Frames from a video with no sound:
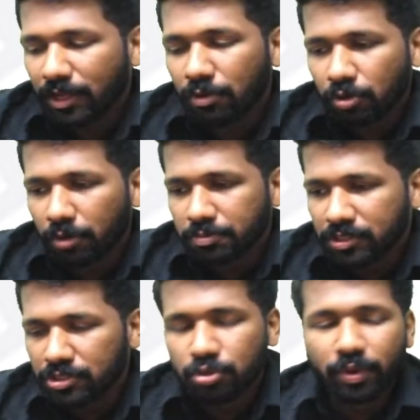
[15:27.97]

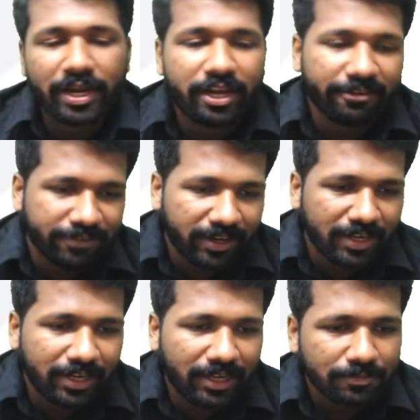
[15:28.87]
options, you can
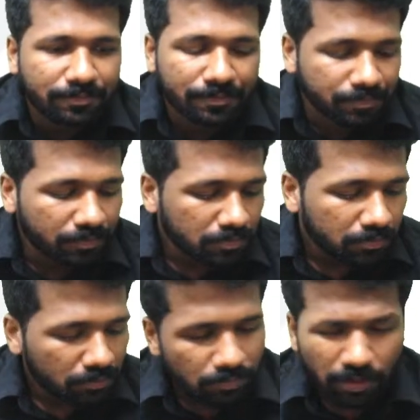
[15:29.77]
definitely
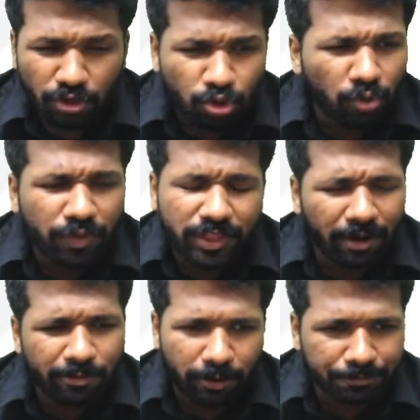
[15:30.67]
do
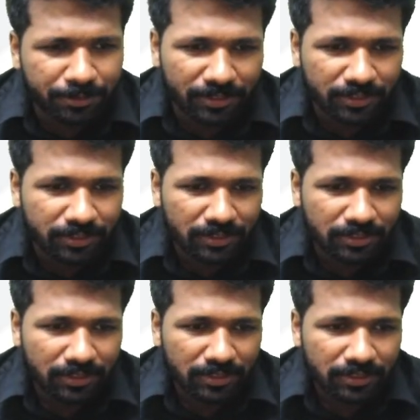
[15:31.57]
without options.
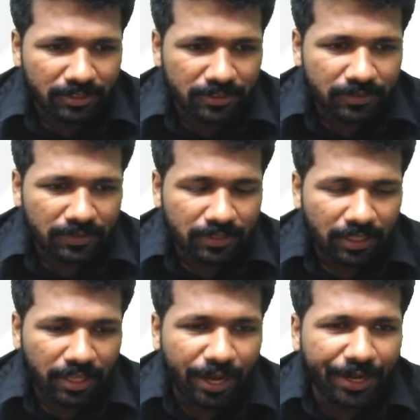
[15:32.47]

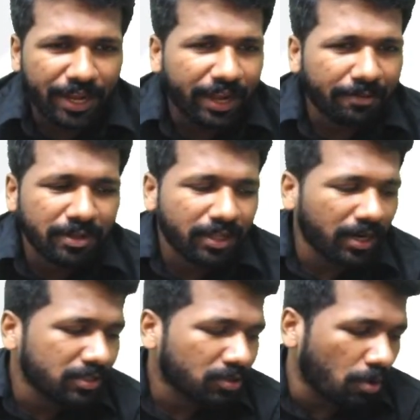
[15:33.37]
Here direct method
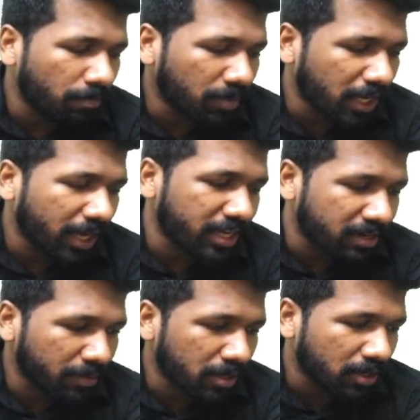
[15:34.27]
is
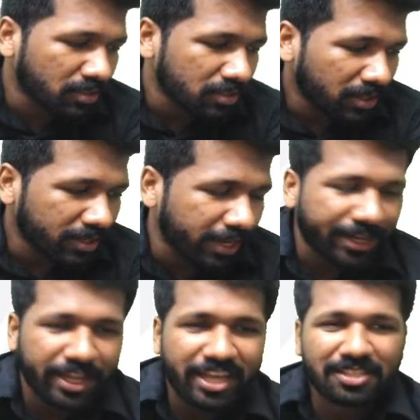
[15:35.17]
complicated because
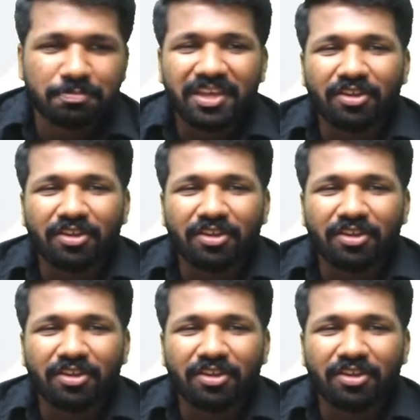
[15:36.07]
let x be